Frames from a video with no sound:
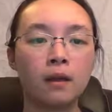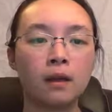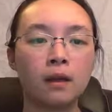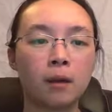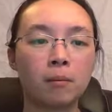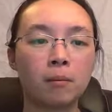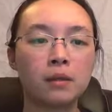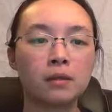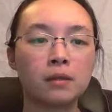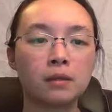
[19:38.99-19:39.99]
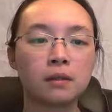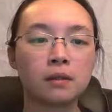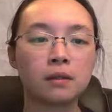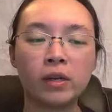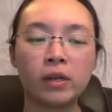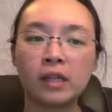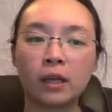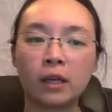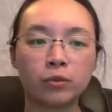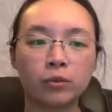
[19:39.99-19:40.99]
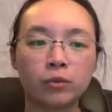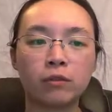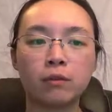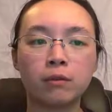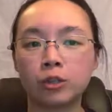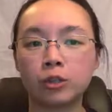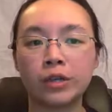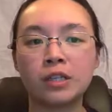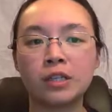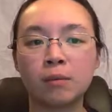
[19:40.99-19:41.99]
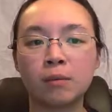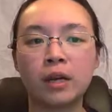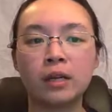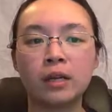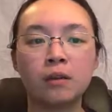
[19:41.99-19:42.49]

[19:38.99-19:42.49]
Ones that go straight through are transmembrane.